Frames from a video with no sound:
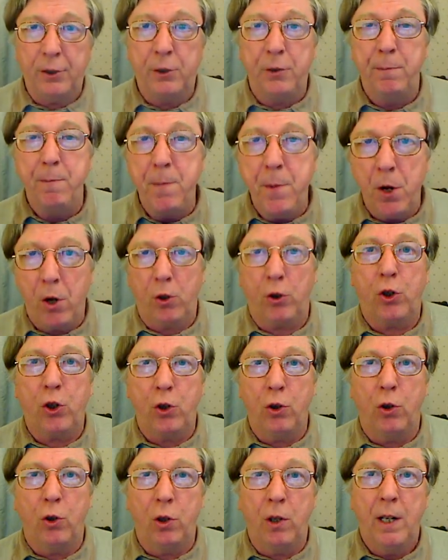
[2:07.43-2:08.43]
not
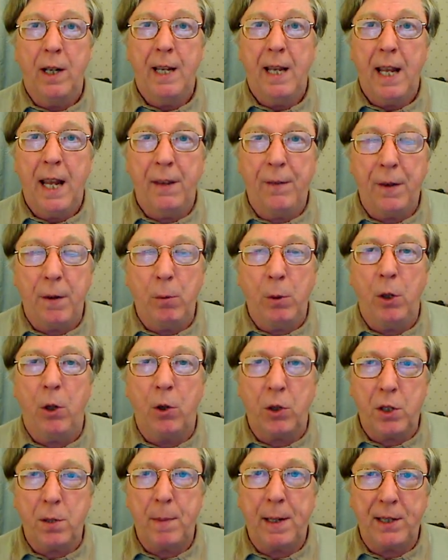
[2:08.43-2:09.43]
sure if it will
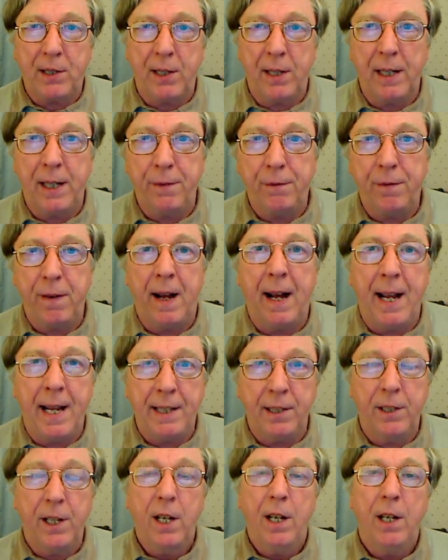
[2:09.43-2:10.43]
automatically
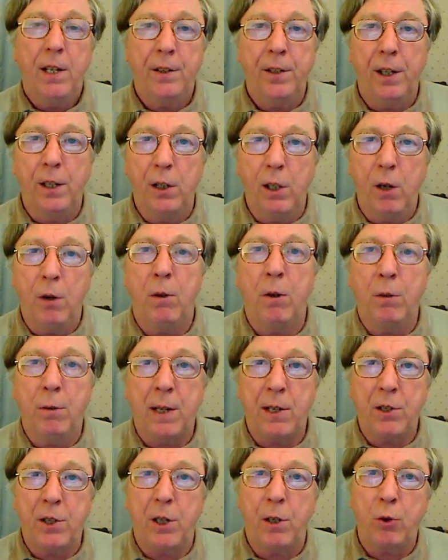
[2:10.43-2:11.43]
find the lower
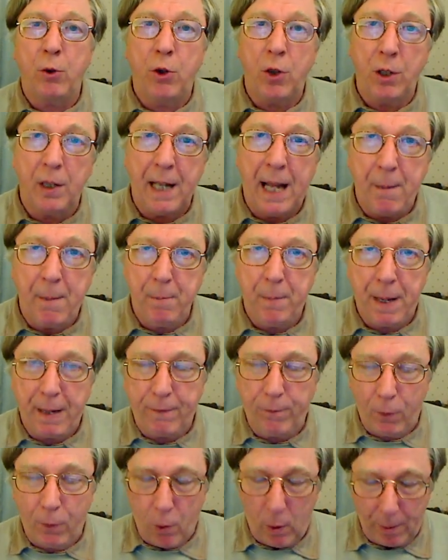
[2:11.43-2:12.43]
resolution
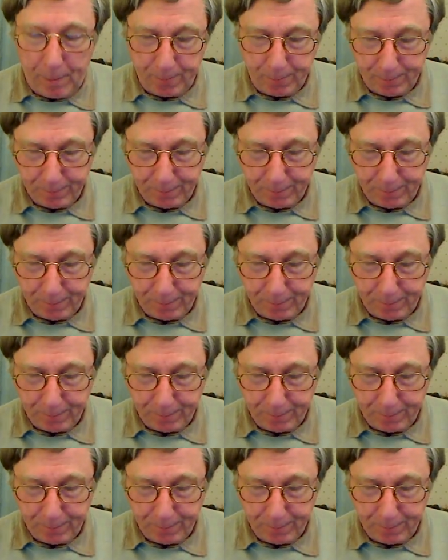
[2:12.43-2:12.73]
MPEG-4.